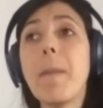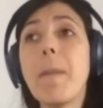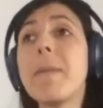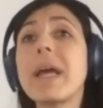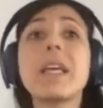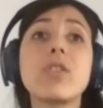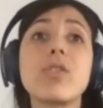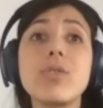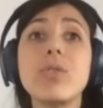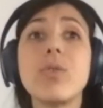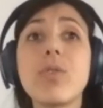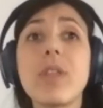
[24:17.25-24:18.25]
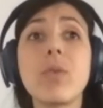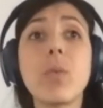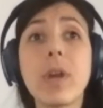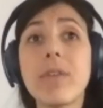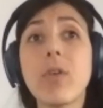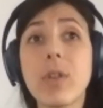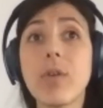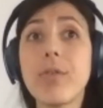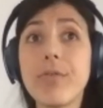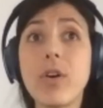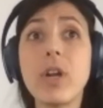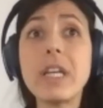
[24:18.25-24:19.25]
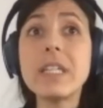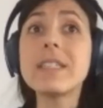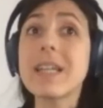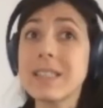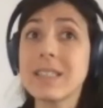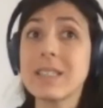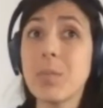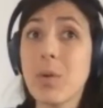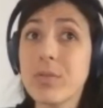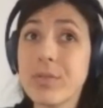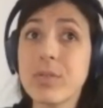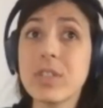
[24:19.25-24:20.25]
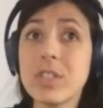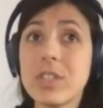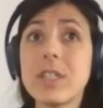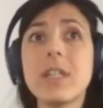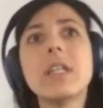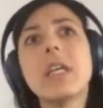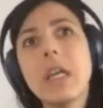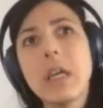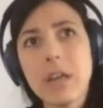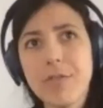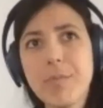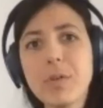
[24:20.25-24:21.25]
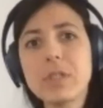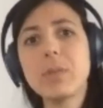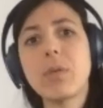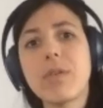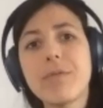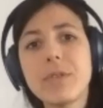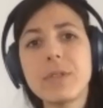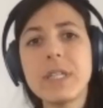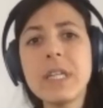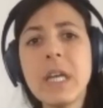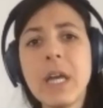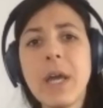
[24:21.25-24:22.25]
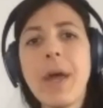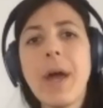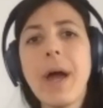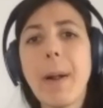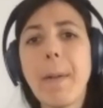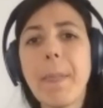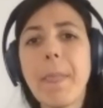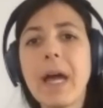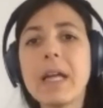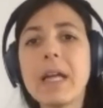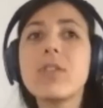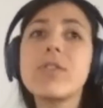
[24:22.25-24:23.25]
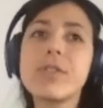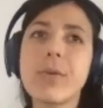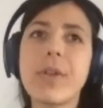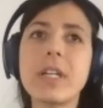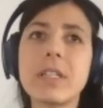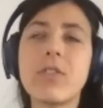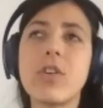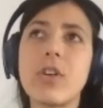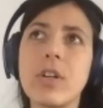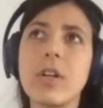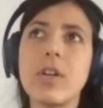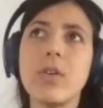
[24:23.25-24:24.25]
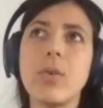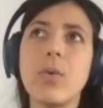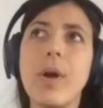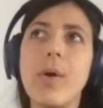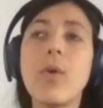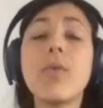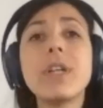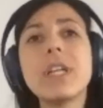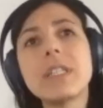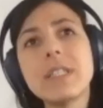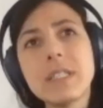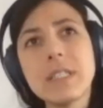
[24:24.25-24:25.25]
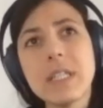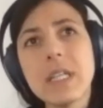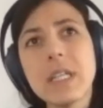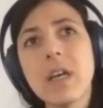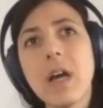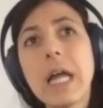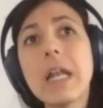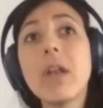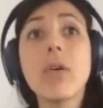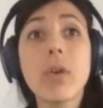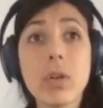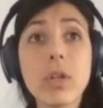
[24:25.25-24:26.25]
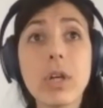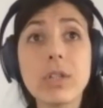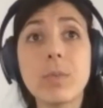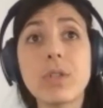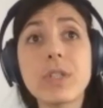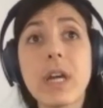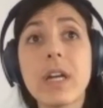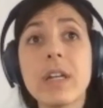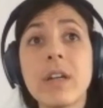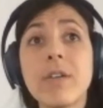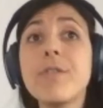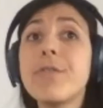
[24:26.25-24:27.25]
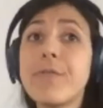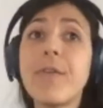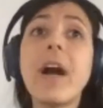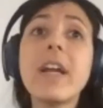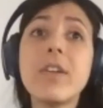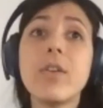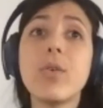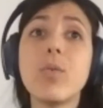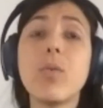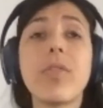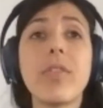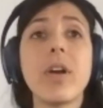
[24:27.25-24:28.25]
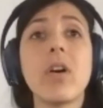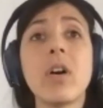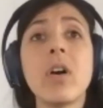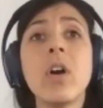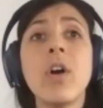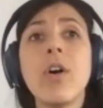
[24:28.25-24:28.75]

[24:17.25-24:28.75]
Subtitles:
Making sure, you know, that whatever they offer is accessible also digitally, if possible, obviously, and so that their, you know, already existing and loyal customers can find, you know, what they are